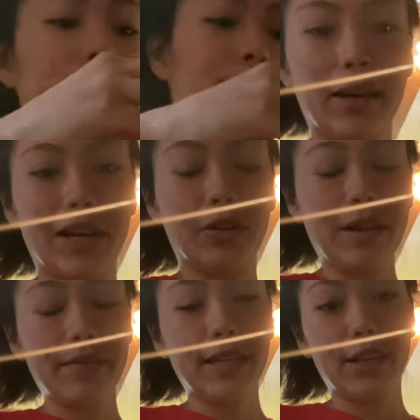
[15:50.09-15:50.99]
Now, I don't
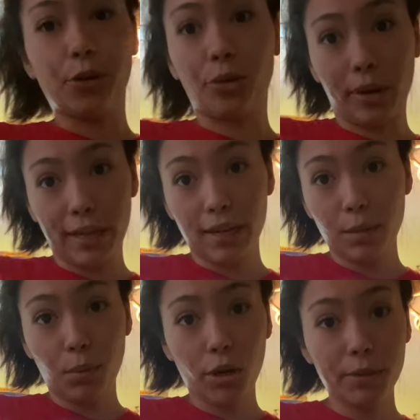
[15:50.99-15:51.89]
have any
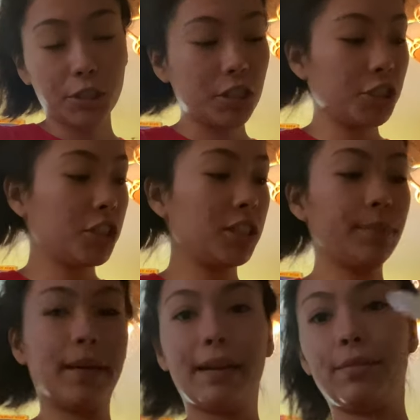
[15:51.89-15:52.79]
grated Parmesan cheese,
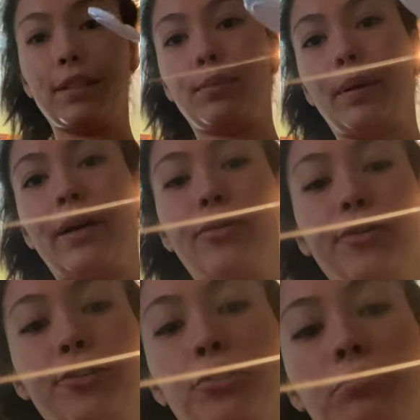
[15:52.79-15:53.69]
but I have this
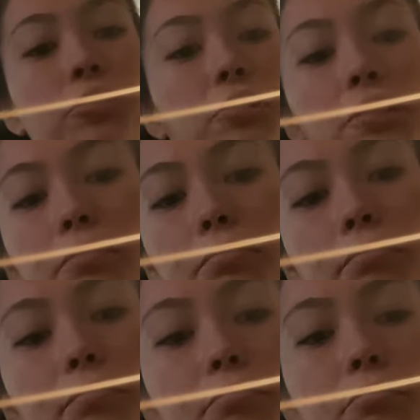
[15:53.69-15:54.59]
powder, so I'm just gonna
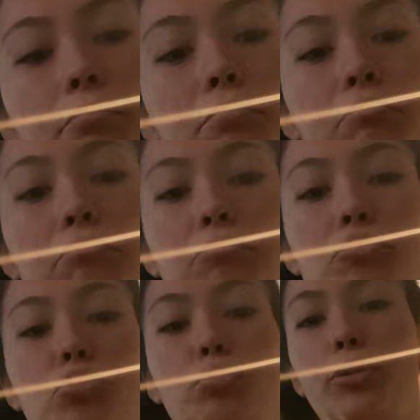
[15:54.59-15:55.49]

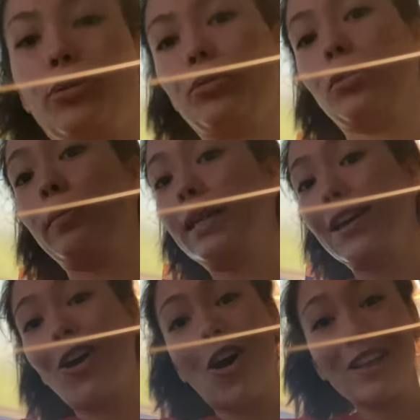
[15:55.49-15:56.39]
sprinkle some in
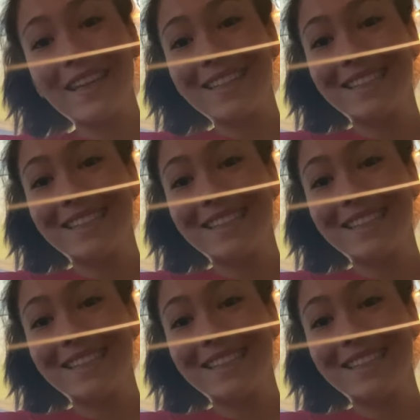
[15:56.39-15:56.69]
and call it a